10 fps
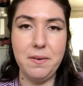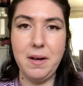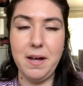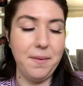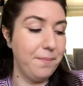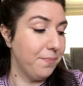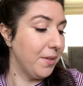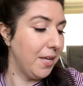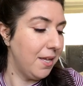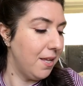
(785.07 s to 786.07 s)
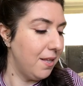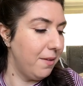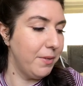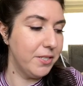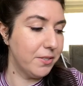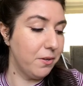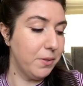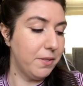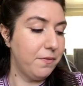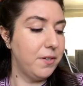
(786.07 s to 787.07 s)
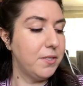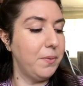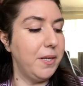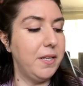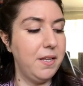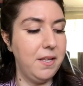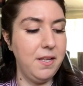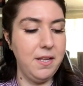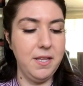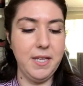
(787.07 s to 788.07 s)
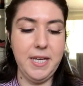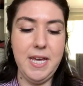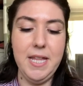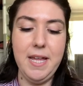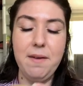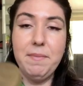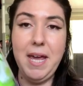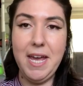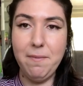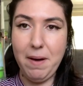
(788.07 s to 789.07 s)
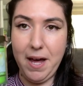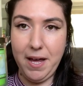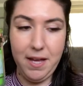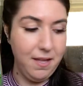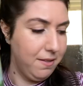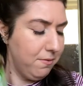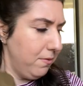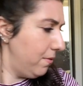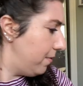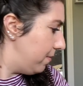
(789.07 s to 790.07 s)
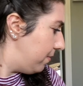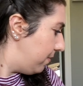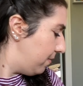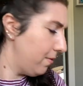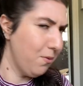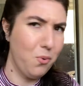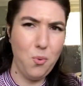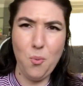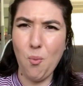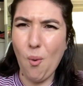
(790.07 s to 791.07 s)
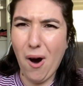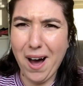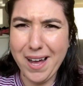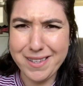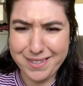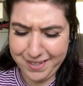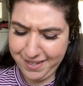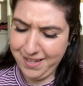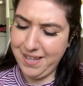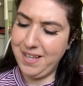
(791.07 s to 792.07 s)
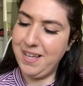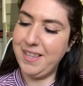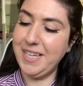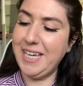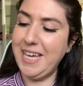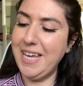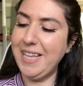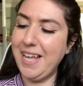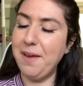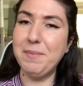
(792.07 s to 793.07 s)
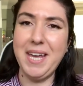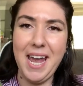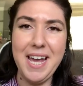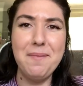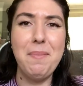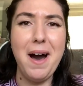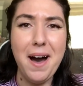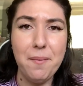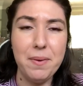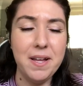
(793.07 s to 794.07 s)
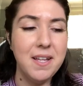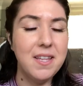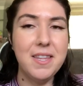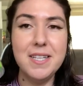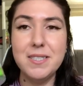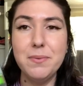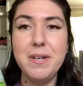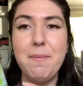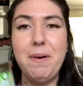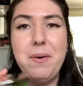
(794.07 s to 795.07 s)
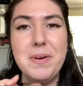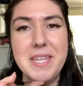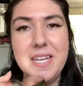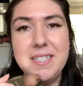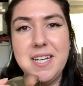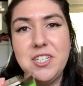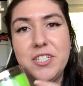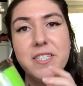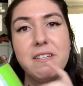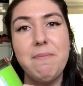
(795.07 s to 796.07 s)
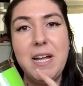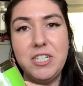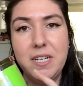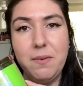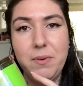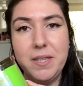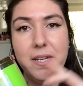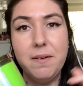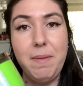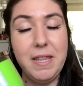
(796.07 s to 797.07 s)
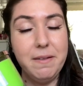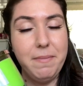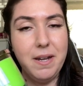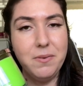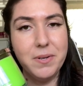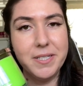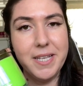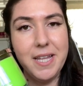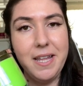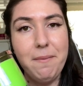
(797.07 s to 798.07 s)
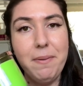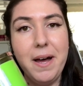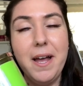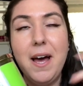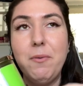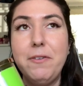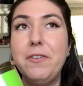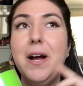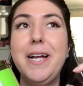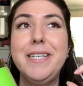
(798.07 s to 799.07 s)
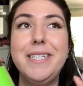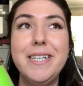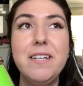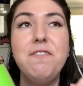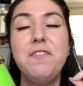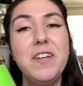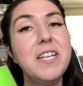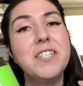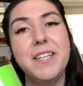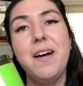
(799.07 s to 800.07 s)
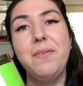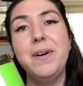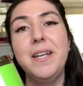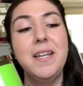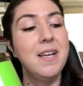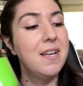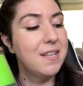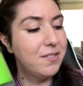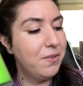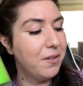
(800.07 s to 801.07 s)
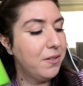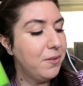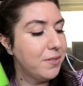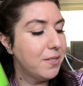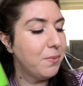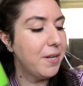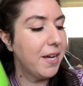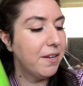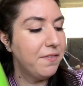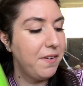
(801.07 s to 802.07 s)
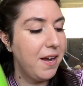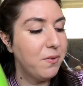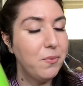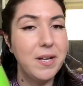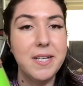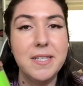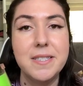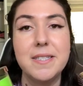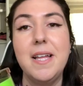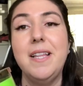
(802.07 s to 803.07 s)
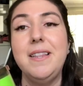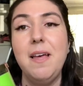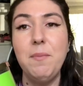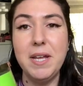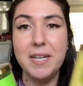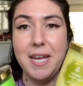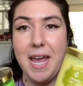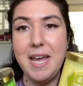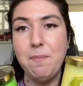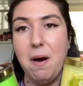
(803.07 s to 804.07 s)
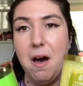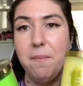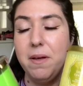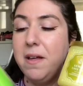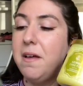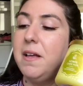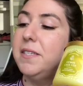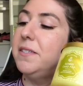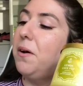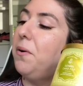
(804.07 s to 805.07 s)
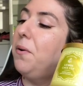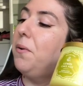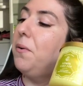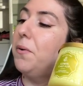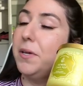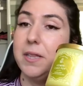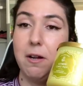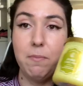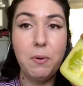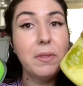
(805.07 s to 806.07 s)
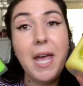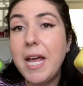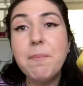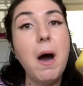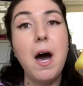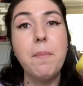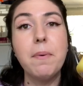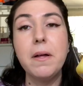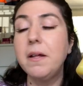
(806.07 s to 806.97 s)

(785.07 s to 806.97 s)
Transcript: Um, let me just go with the first one. The key lime cake pie. What? The key lime cake pop. This one I bought with the intentions of matching it up with the Bath and Body Works key lime pie. However, I did finish that one. So the closest one I could find was lemon cake pop. So they're both cake pop.